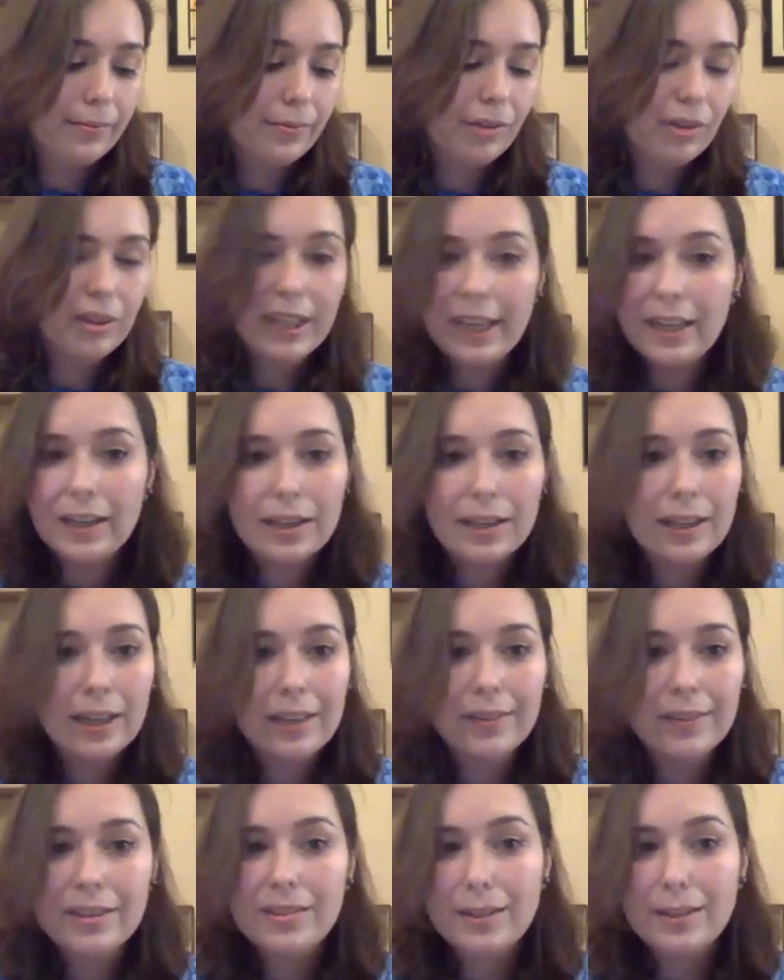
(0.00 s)
So yeah, a lot
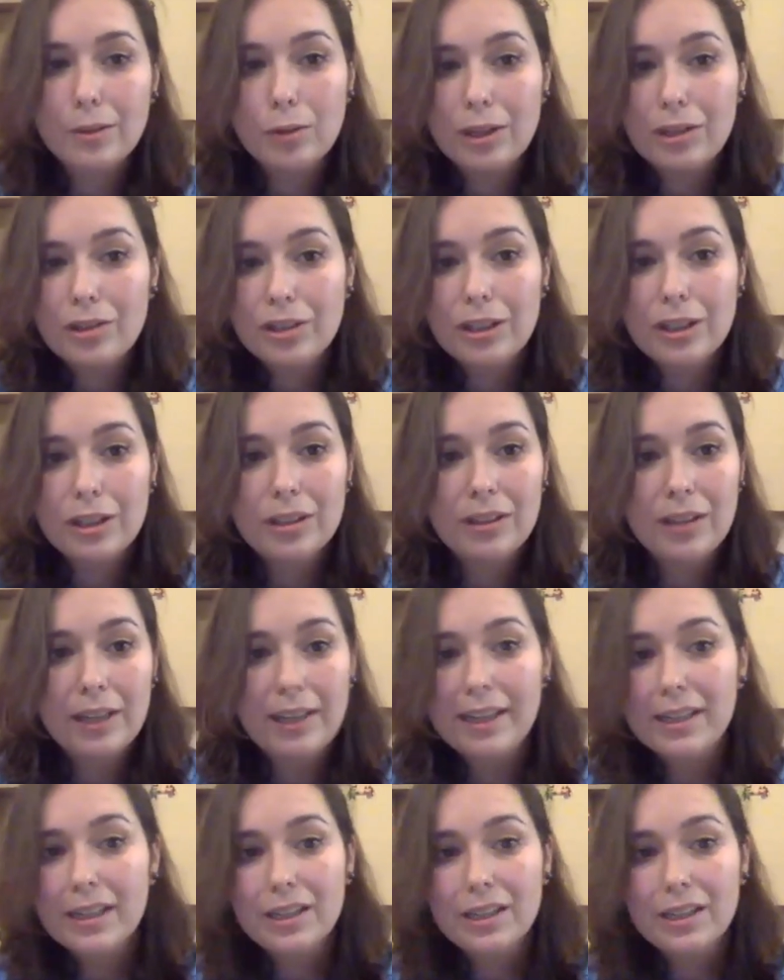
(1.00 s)
of it is like I like